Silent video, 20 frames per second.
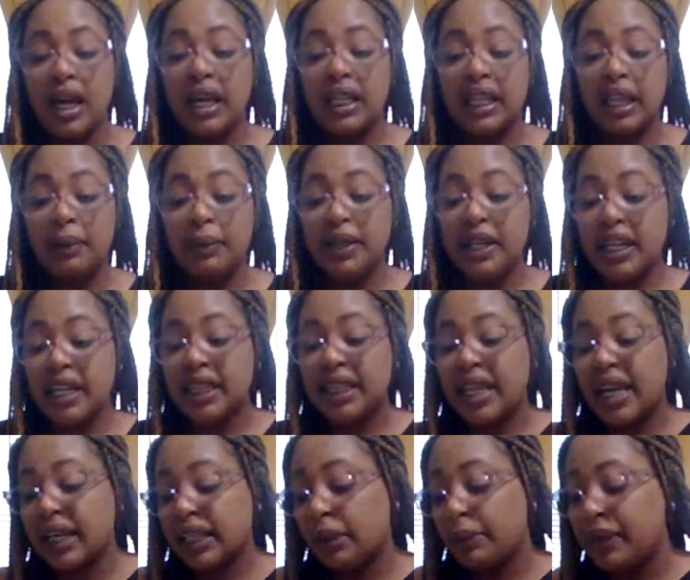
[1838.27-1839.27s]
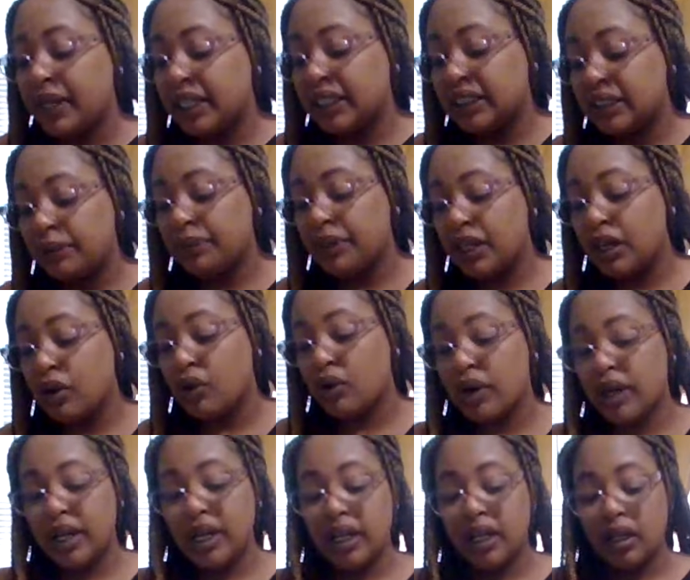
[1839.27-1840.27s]
Let me get that. Let me get something
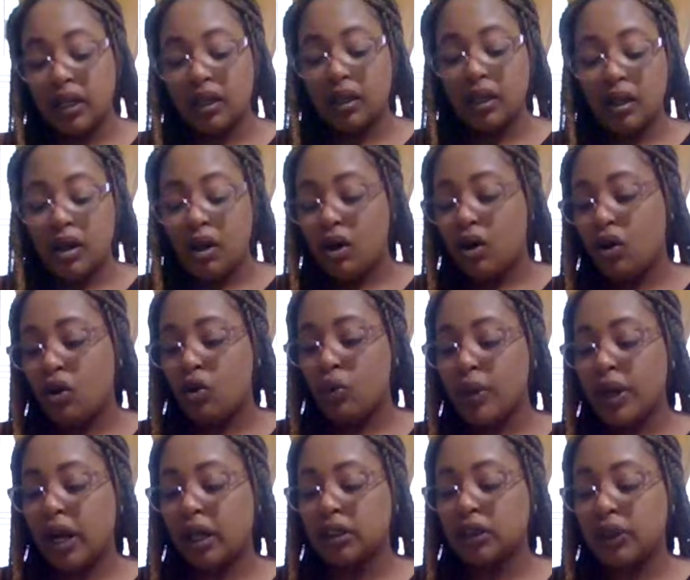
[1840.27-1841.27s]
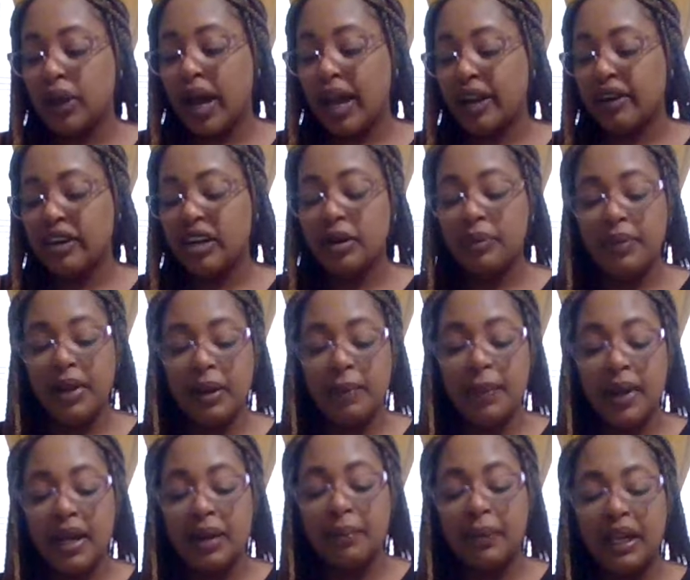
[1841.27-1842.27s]
on. Oh, we also got here
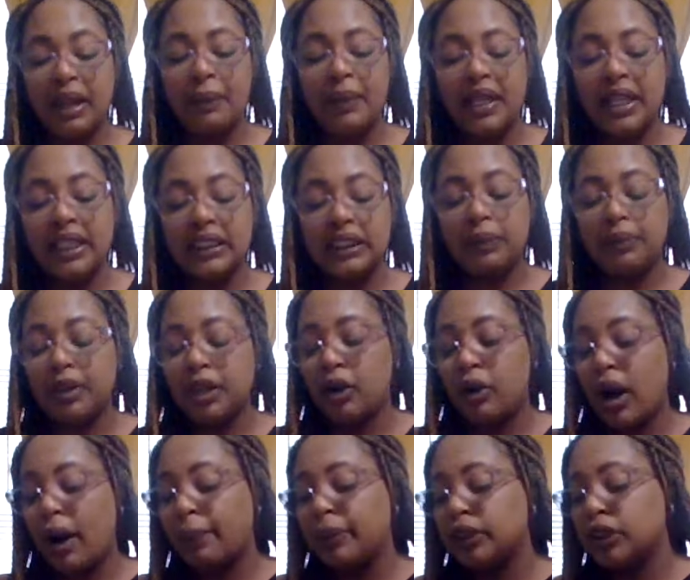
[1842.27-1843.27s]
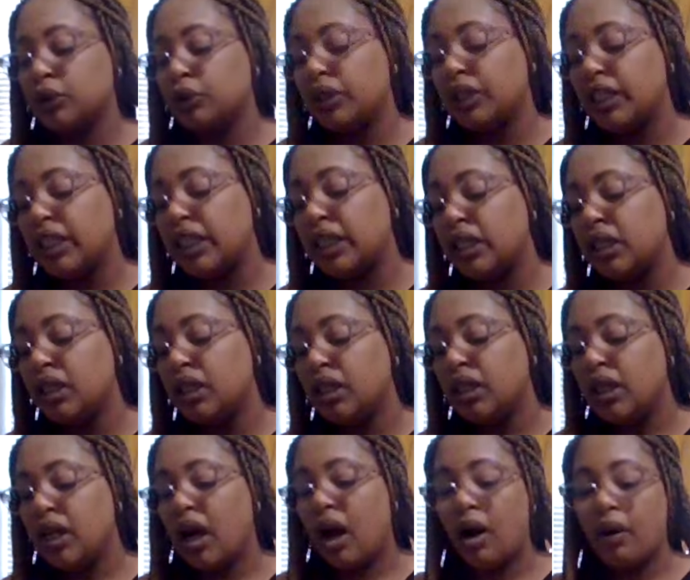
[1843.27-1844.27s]
commitment, but let me get something on opportunity.
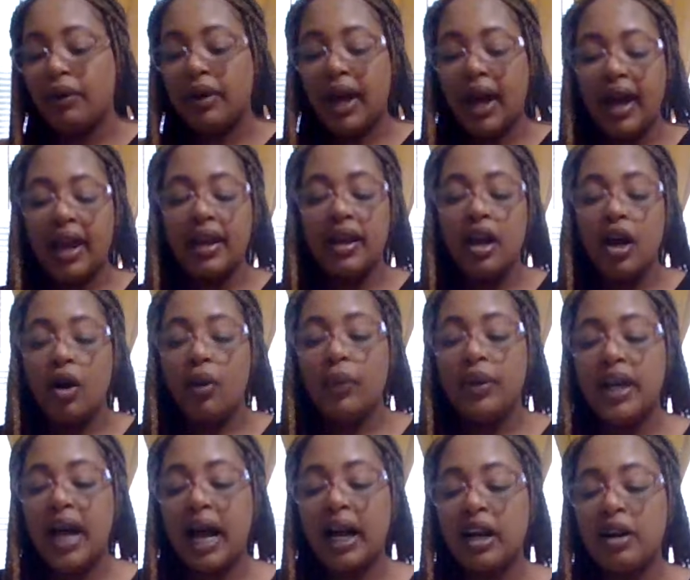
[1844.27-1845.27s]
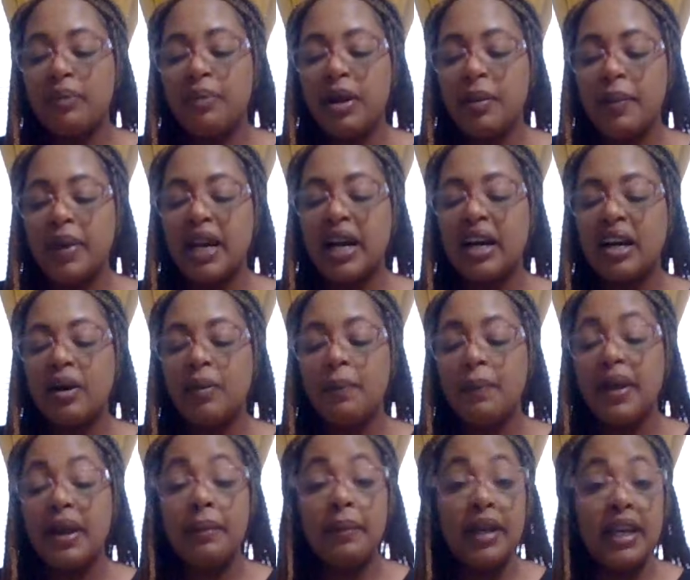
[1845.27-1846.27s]
Okay, we got commitment. A
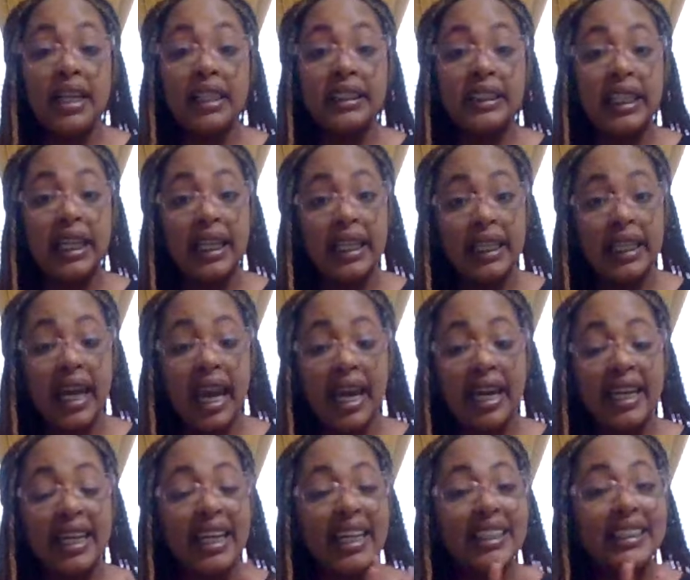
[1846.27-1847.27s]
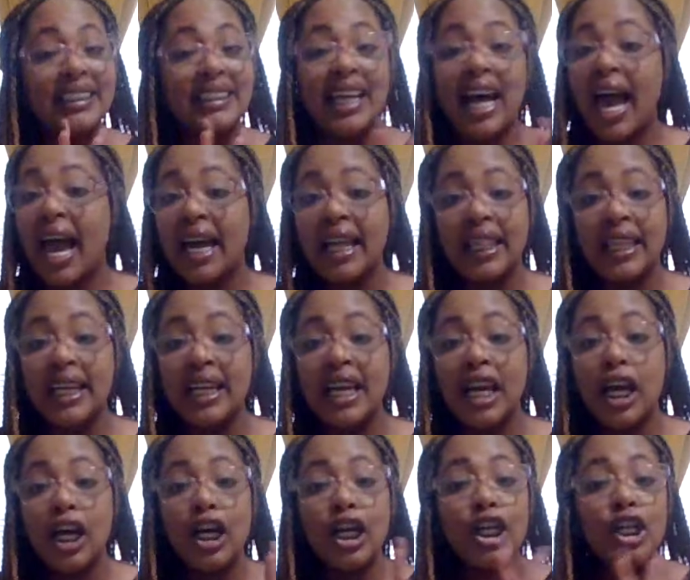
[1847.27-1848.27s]
commitment is indicated exactly.
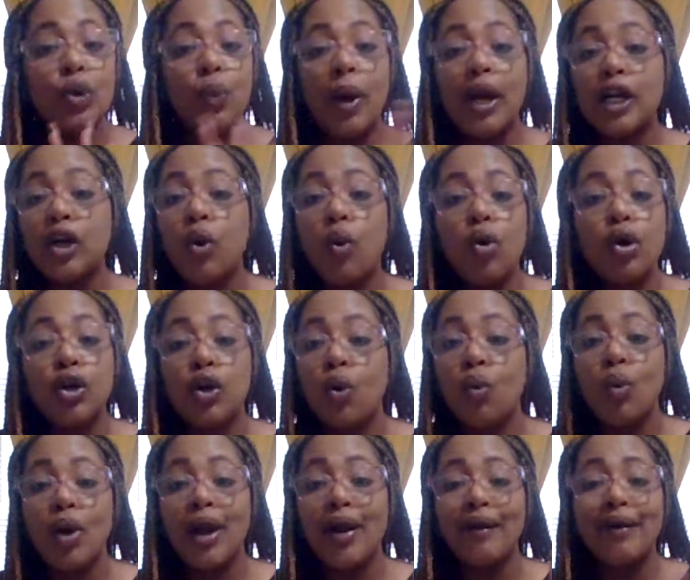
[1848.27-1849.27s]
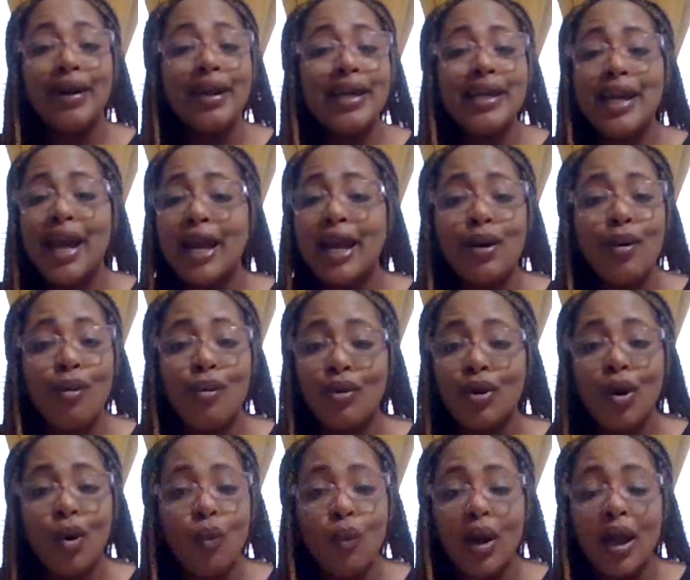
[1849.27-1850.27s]
You ain't going nowhere. He ain't going
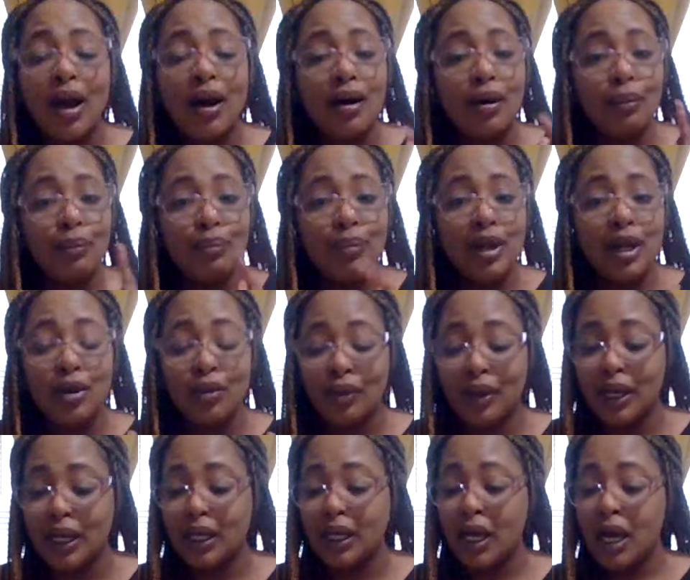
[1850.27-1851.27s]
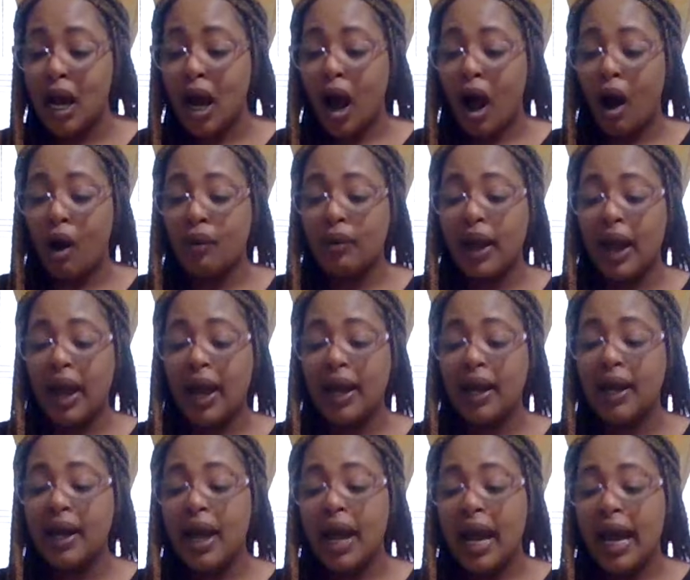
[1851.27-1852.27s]
nowhere period.
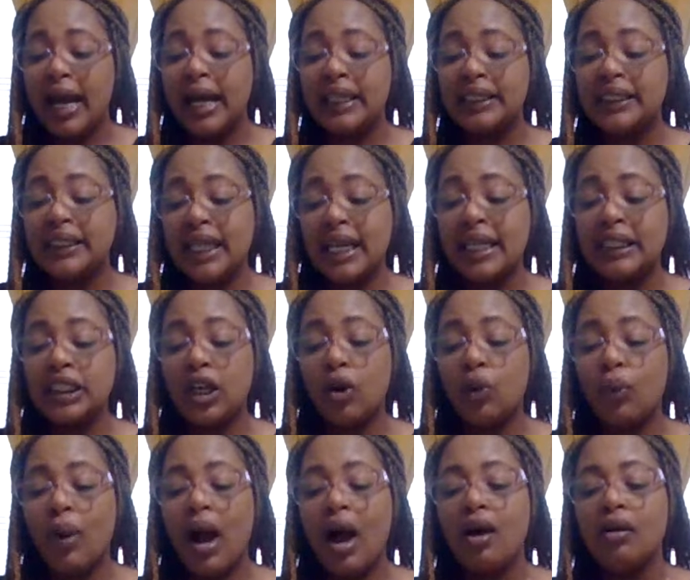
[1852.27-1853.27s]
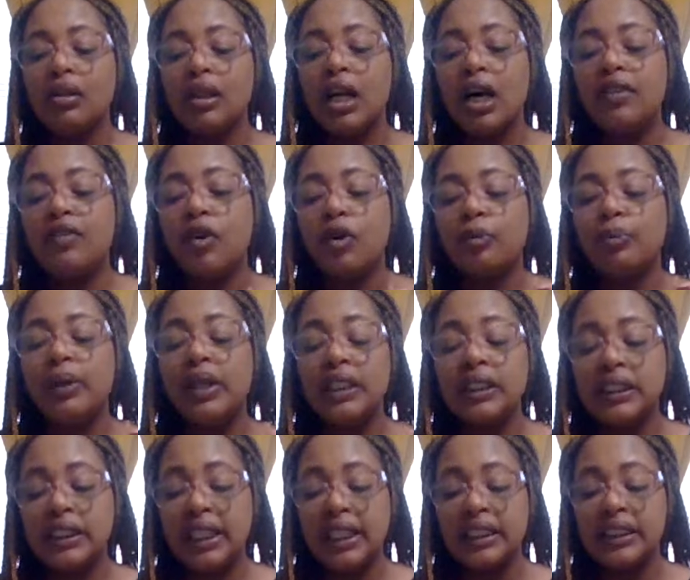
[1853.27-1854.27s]
Okay? It says around love or
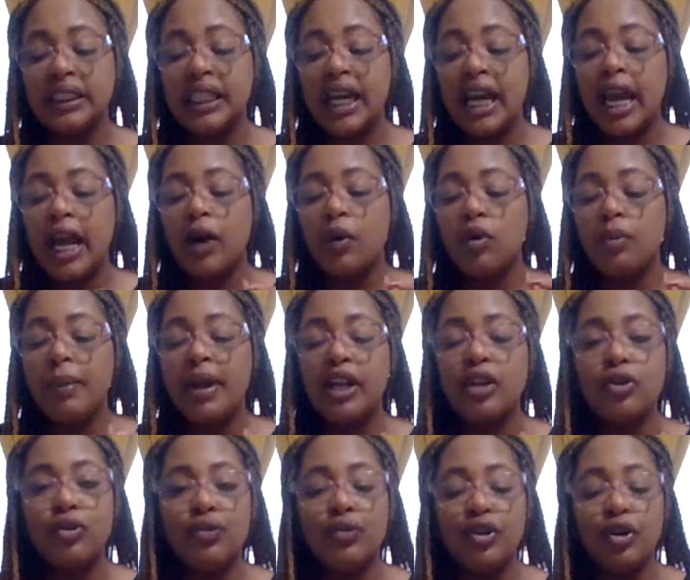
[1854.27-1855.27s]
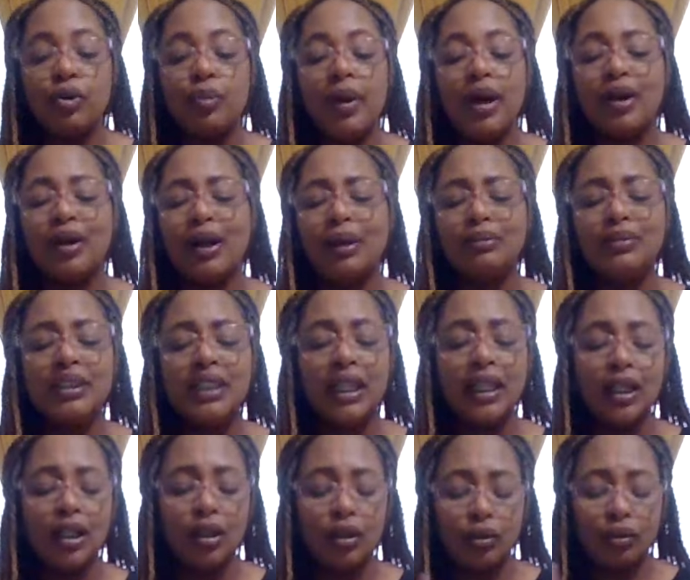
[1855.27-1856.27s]
business, it will make you feel better. I'm
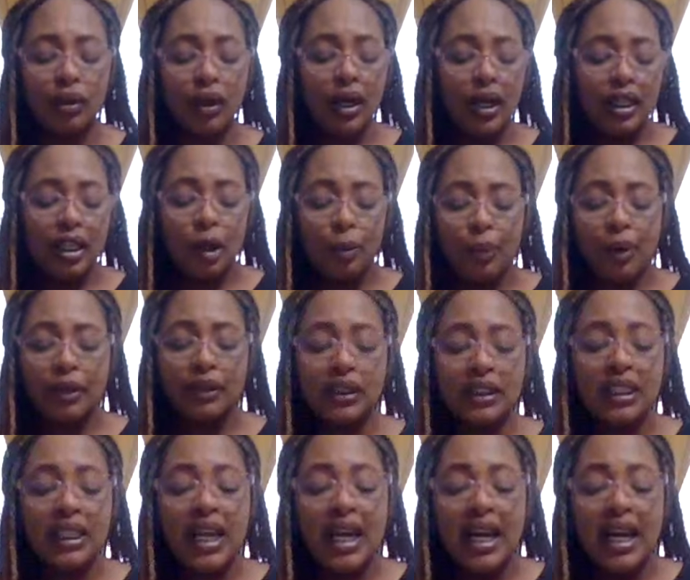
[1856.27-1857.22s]
telling you, the person